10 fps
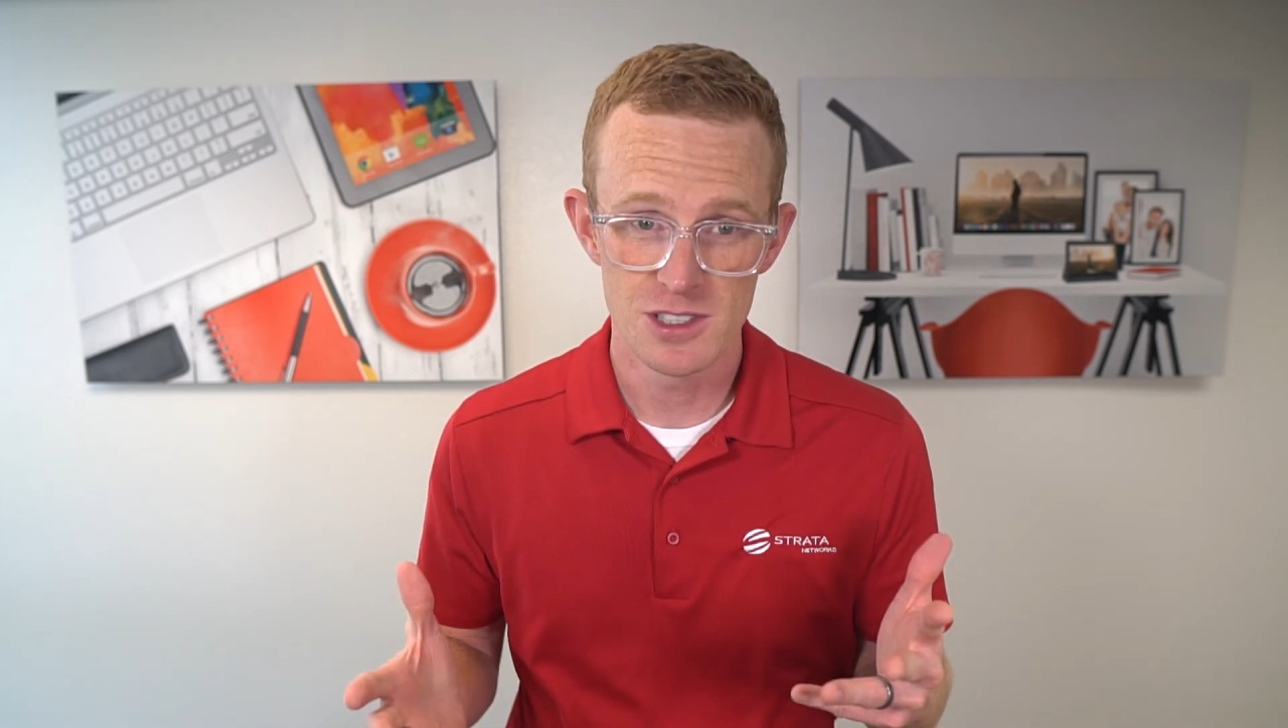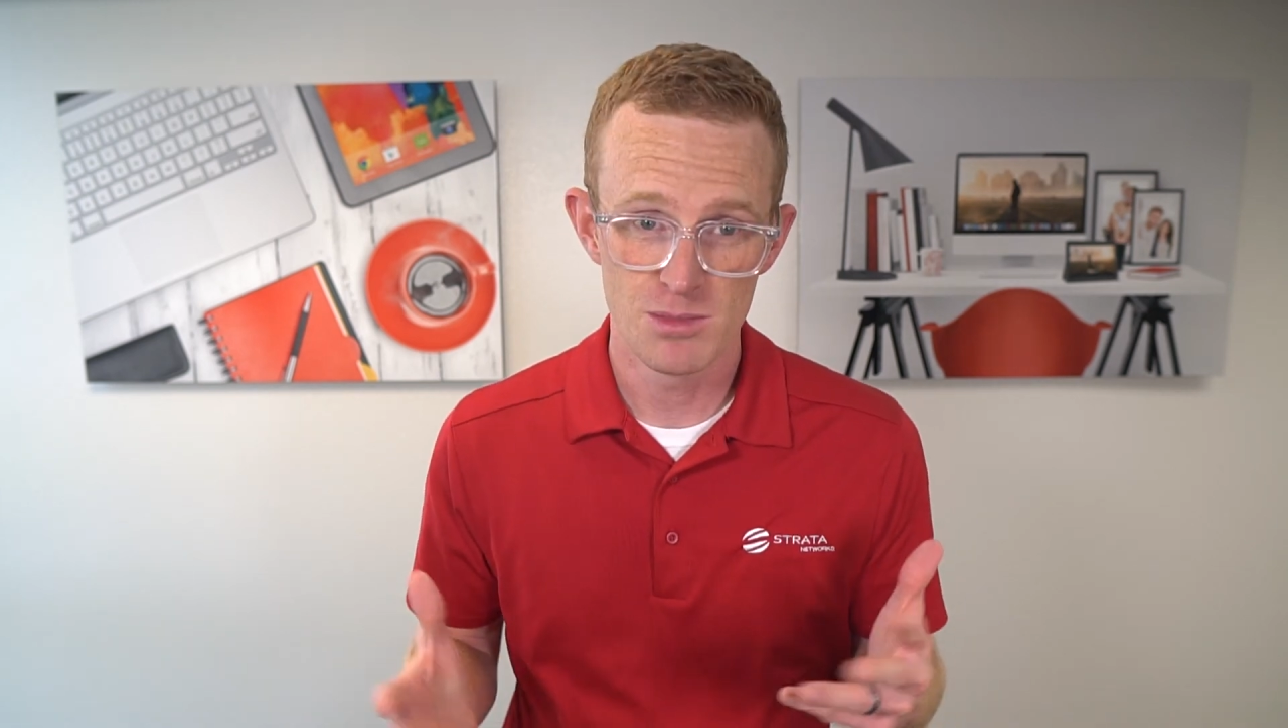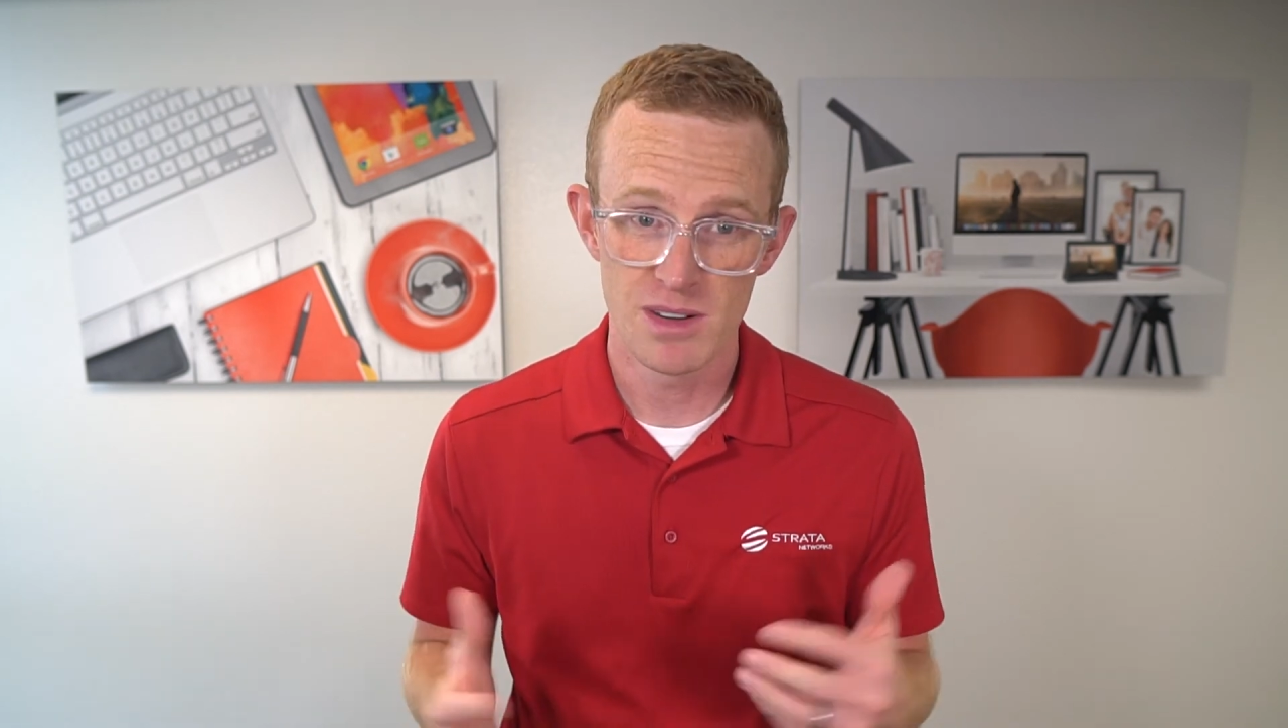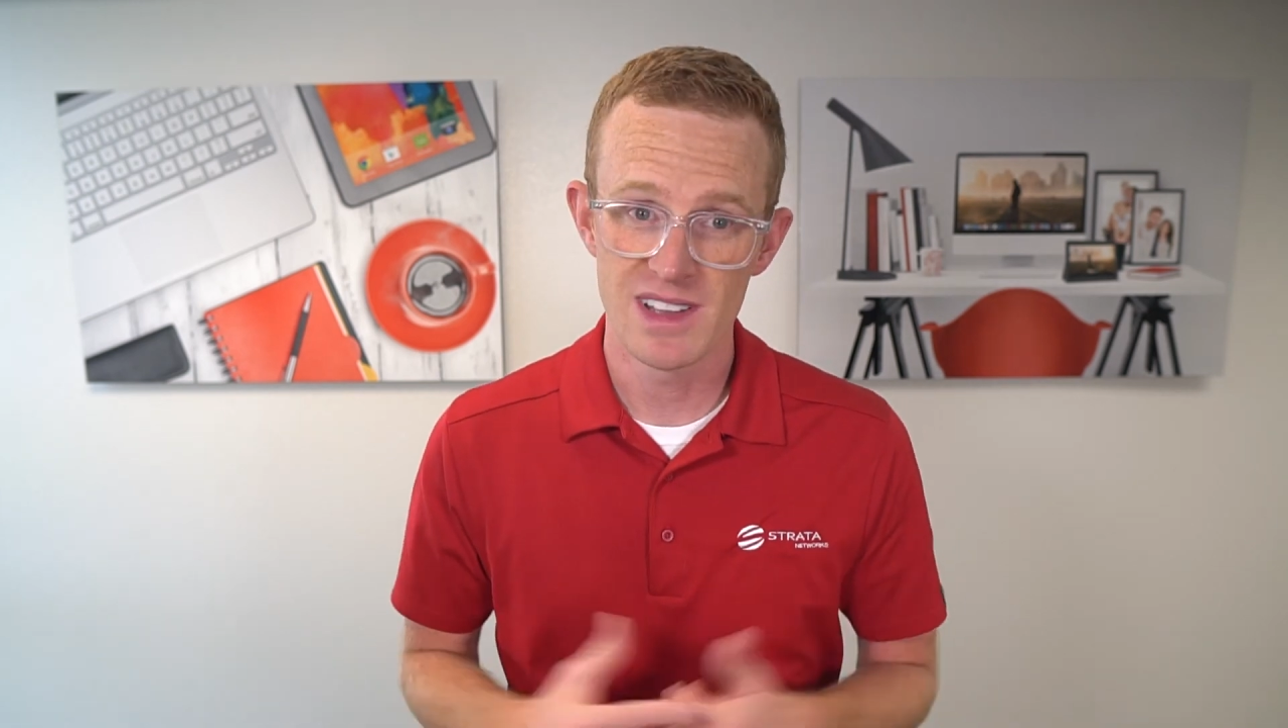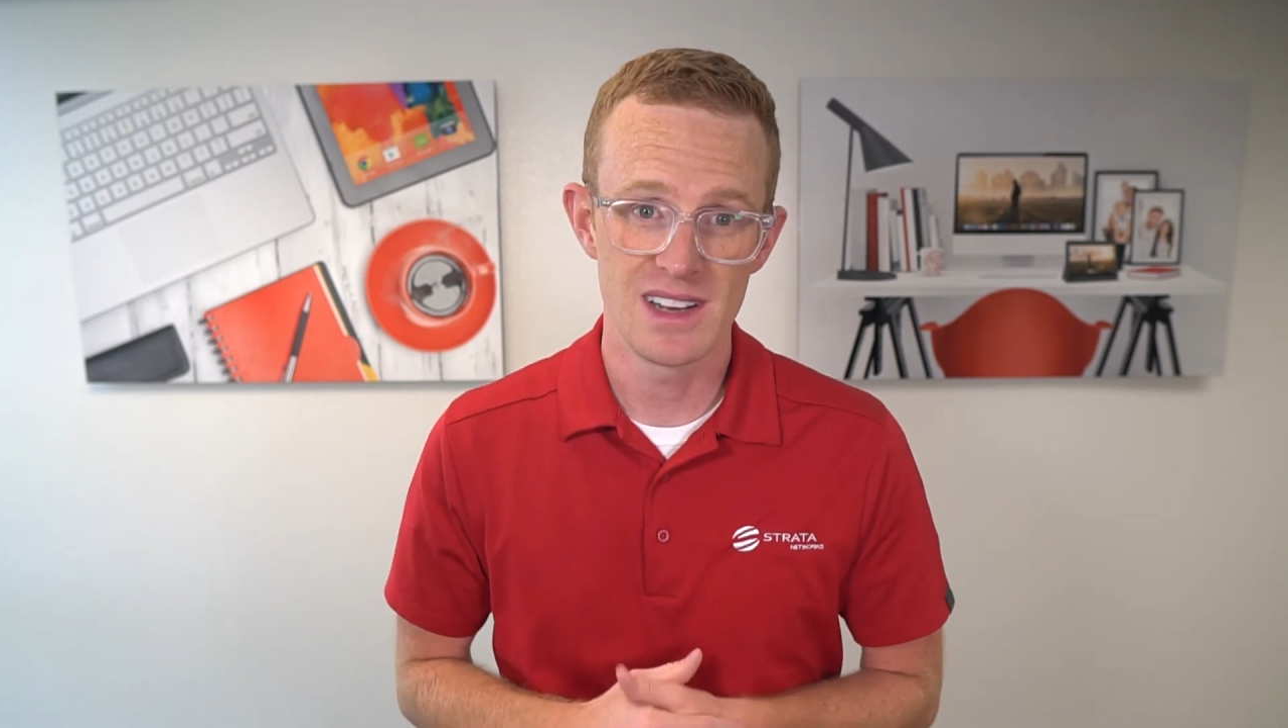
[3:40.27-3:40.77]
to
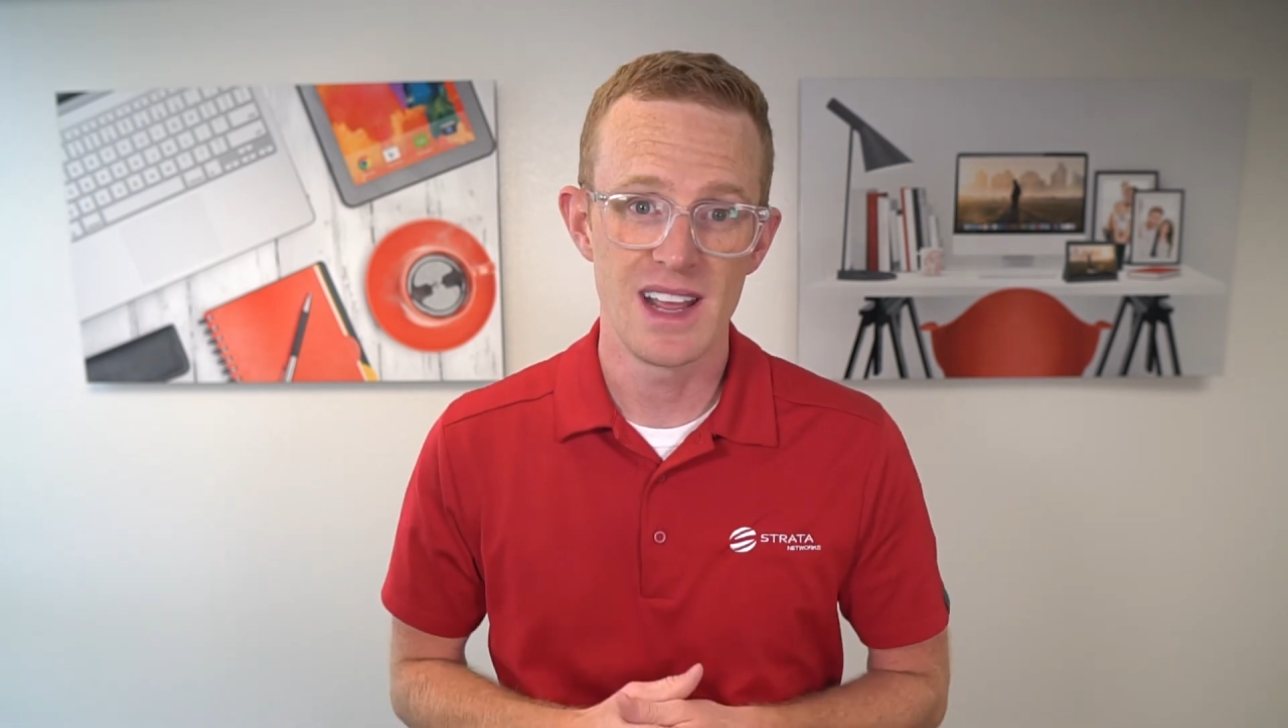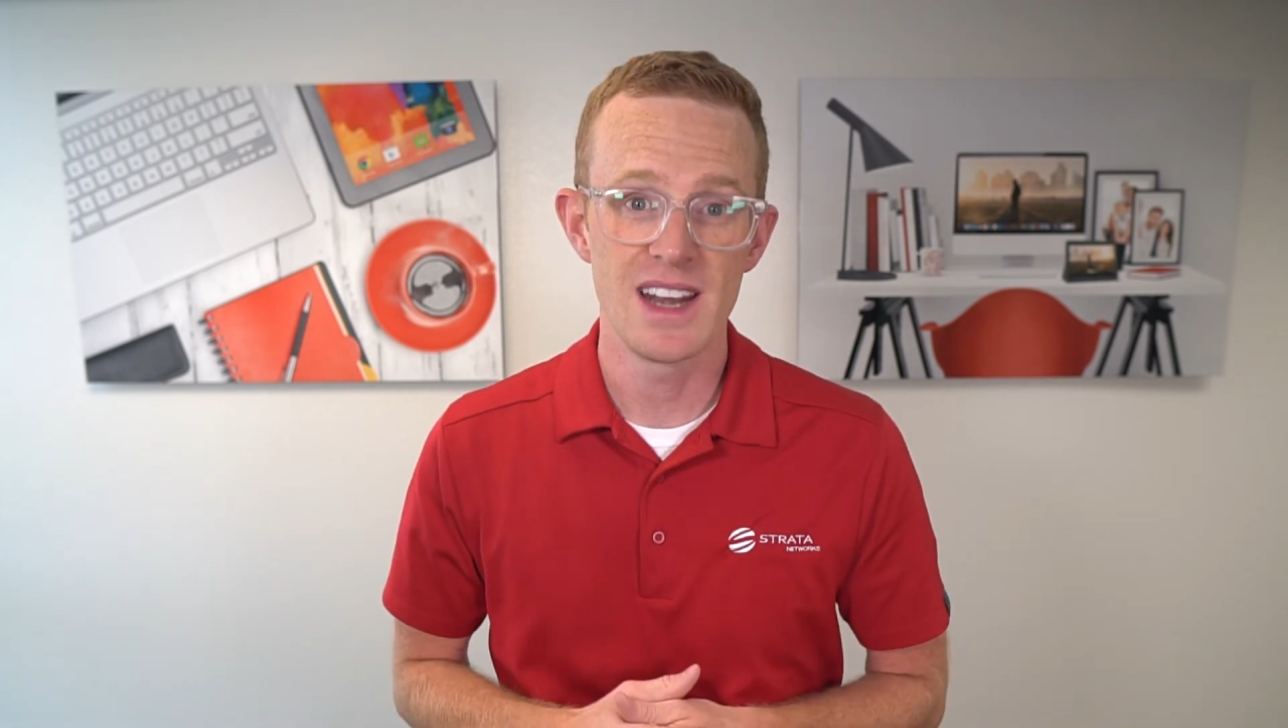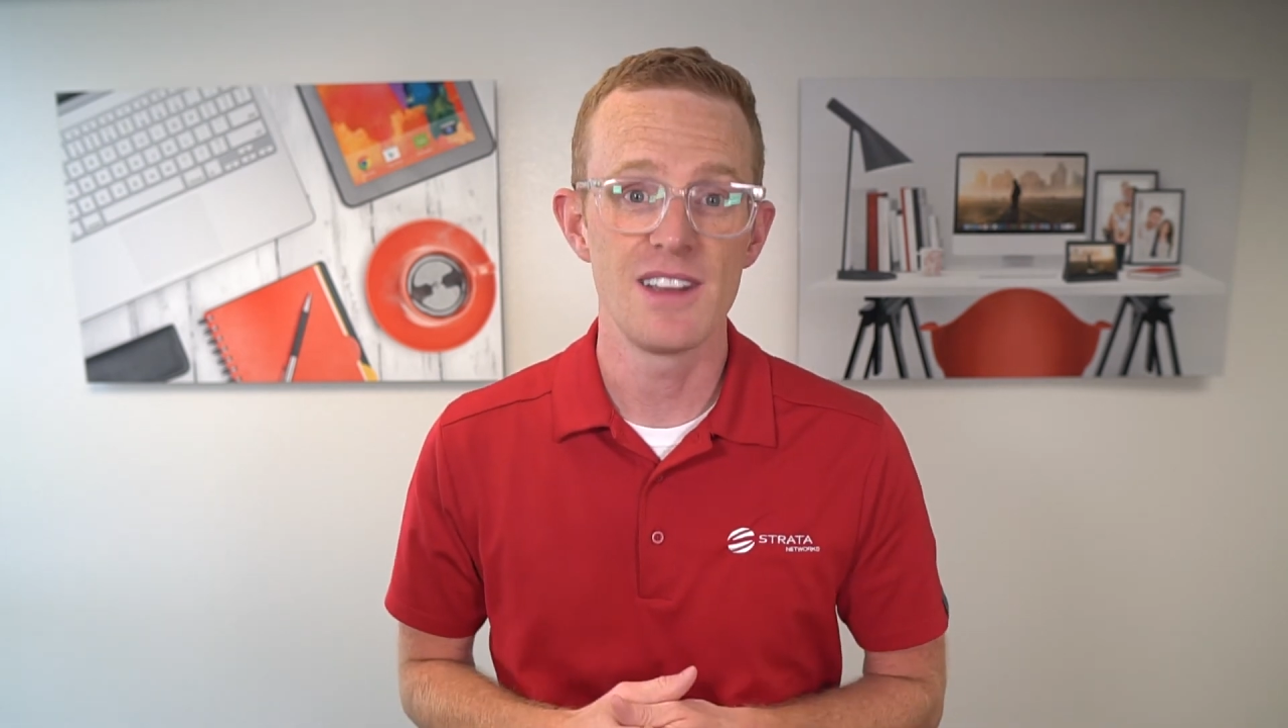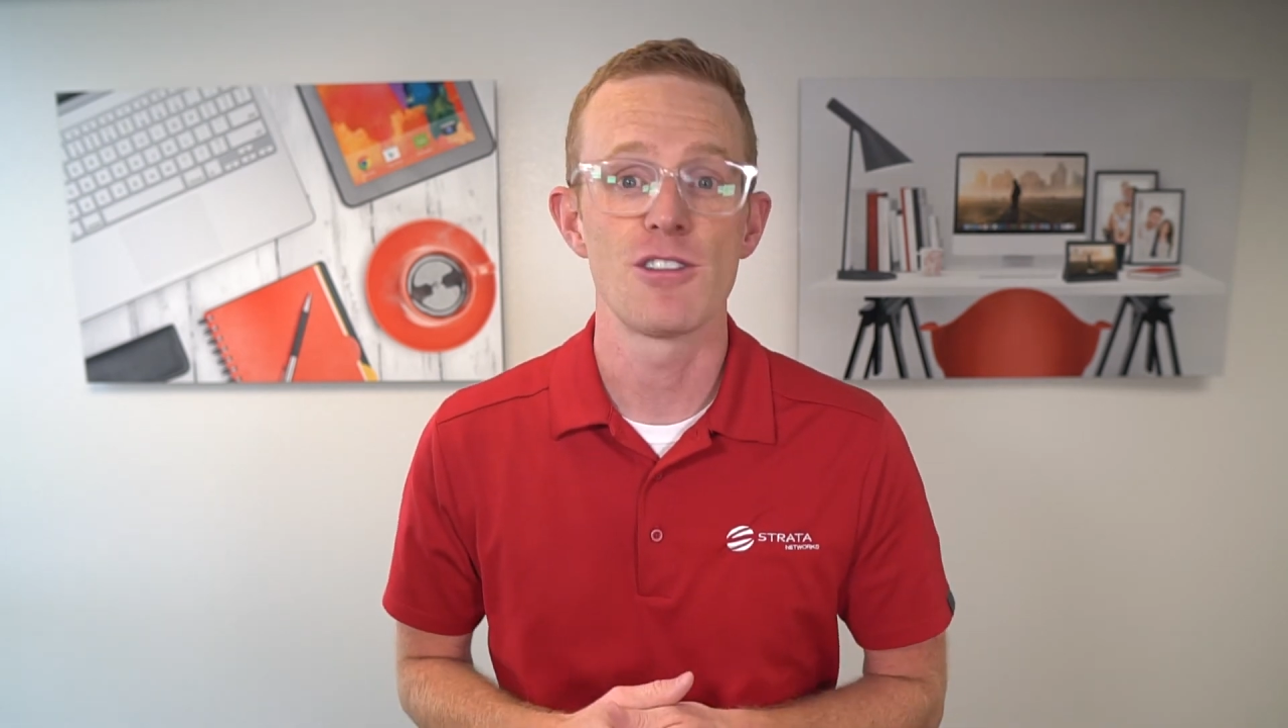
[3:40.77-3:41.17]
prevent any